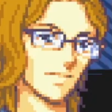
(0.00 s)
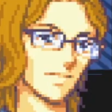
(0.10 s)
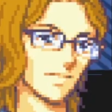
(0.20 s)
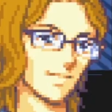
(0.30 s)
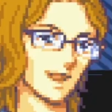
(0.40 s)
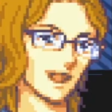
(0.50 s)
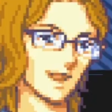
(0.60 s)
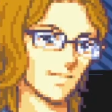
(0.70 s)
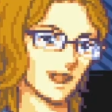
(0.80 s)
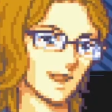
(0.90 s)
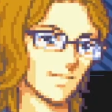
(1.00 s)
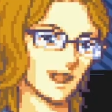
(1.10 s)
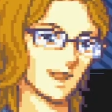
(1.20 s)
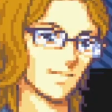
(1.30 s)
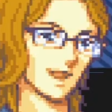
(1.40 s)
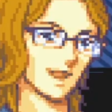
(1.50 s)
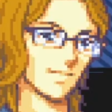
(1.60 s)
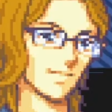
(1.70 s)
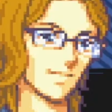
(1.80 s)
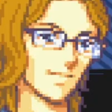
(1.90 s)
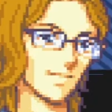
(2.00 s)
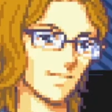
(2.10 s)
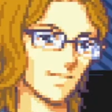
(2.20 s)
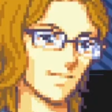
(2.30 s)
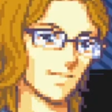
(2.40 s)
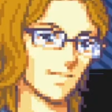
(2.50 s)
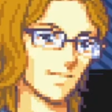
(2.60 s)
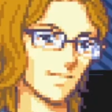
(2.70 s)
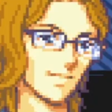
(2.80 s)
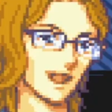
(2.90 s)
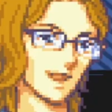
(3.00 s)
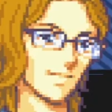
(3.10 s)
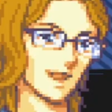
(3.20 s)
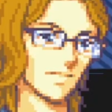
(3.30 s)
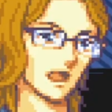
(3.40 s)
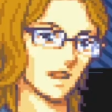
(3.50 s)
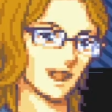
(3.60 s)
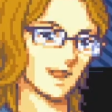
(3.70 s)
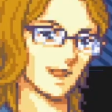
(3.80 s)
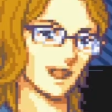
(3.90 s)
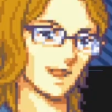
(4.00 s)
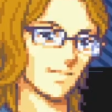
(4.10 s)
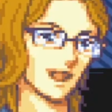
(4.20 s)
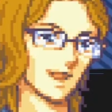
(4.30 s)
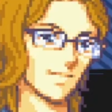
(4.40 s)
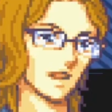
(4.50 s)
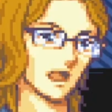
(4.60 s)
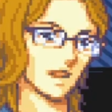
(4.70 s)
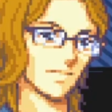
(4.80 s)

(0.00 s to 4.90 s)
I'm gonna check to see if I can... Actually, it does not look like I can.